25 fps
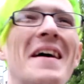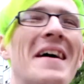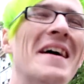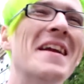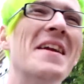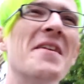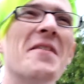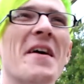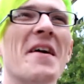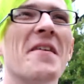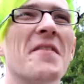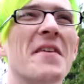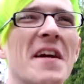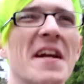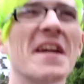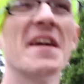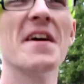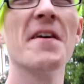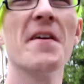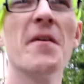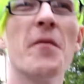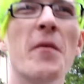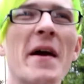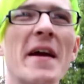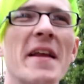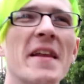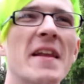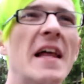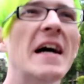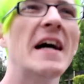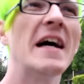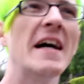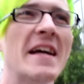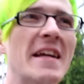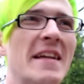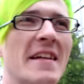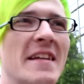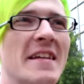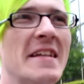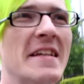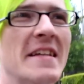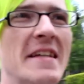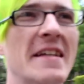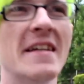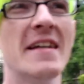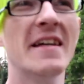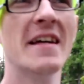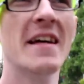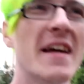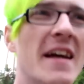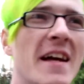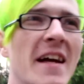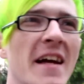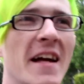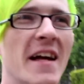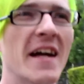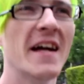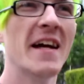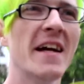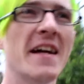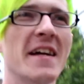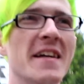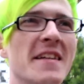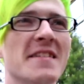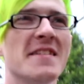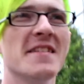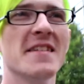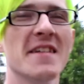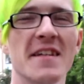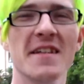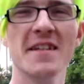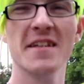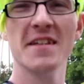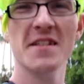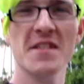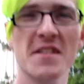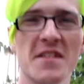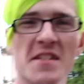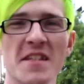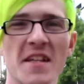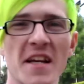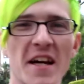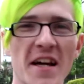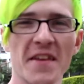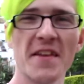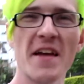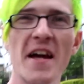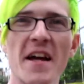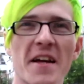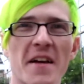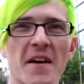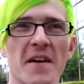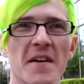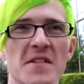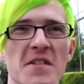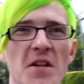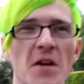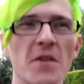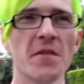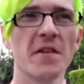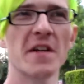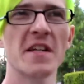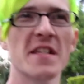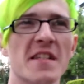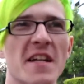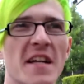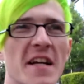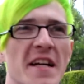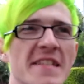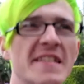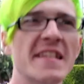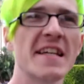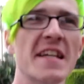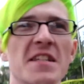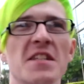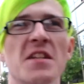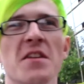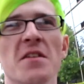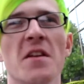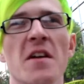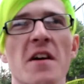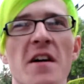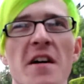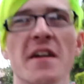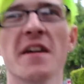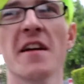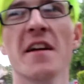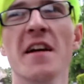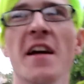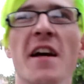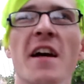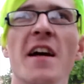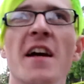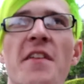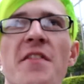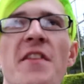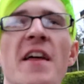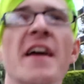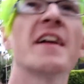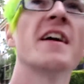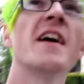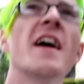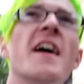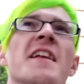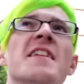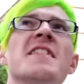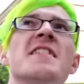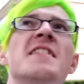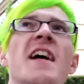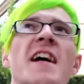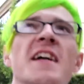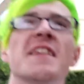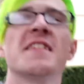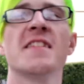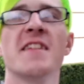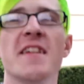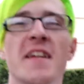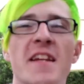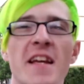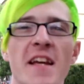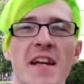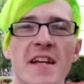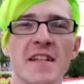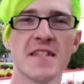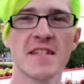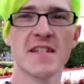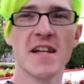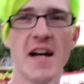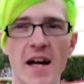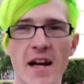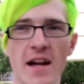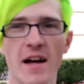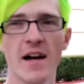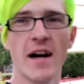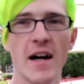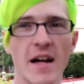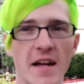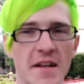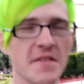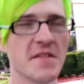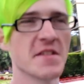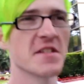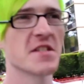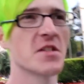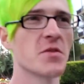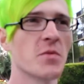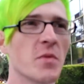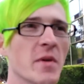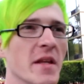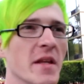Anyway, we're gonna go wait in line and just see how that goes. Hopefully it's not gonna take too long. Thank God it's not sunny, it's not hot. This is